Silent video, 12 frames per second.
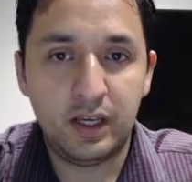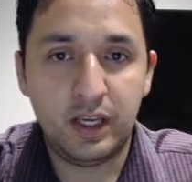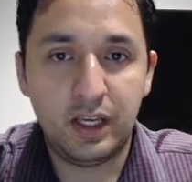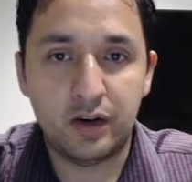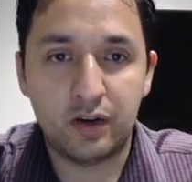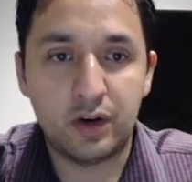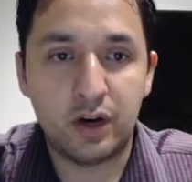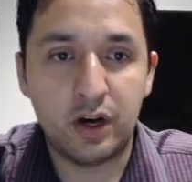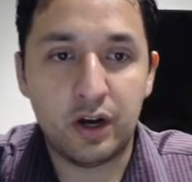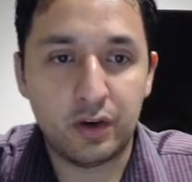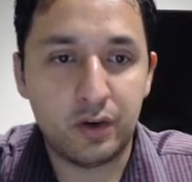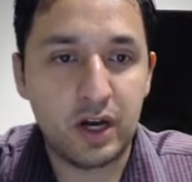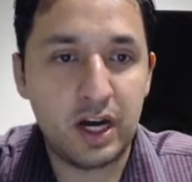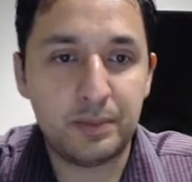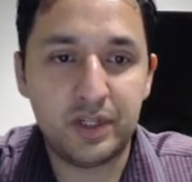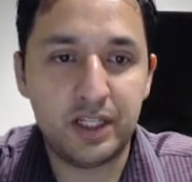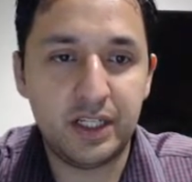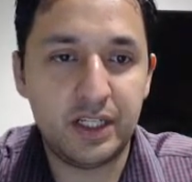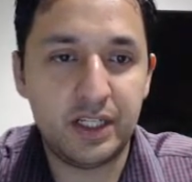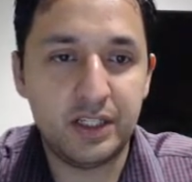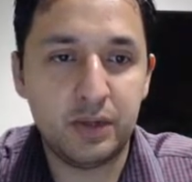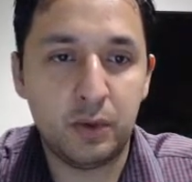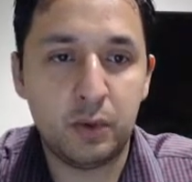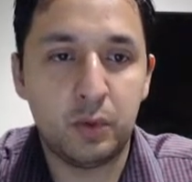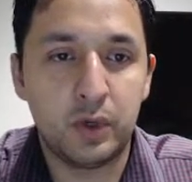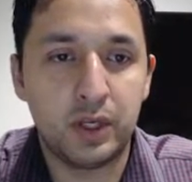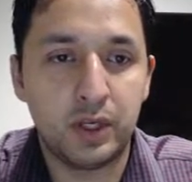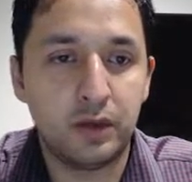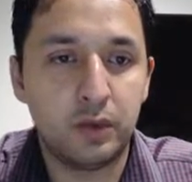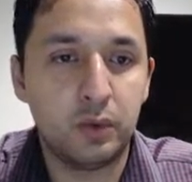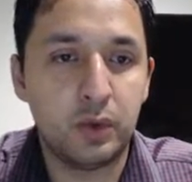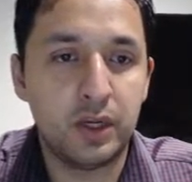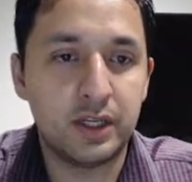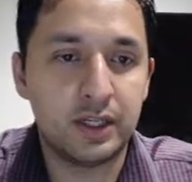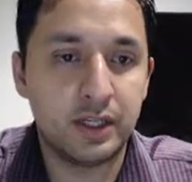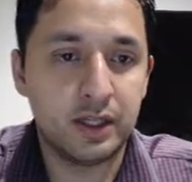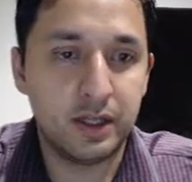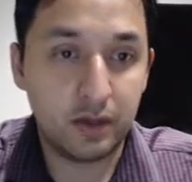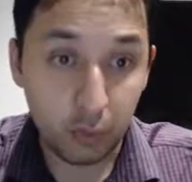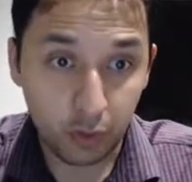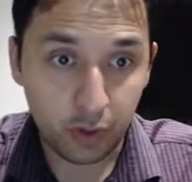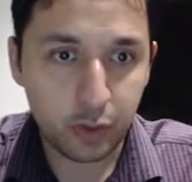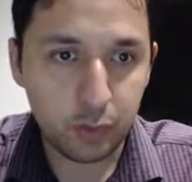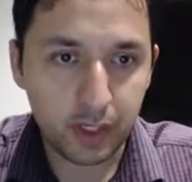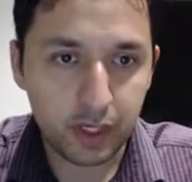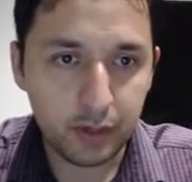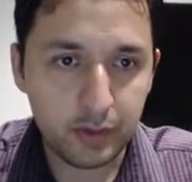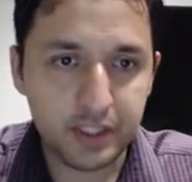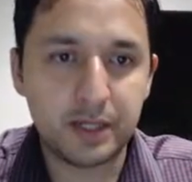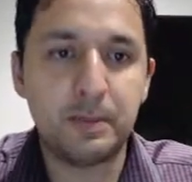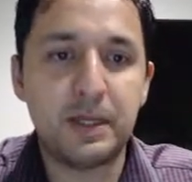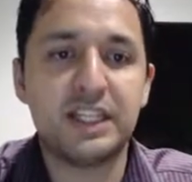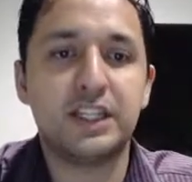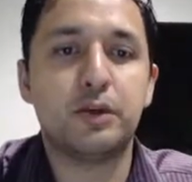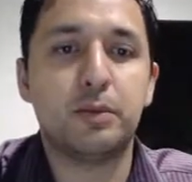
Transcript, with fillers: Here are all your options, what you want to where you want to go is to Messenger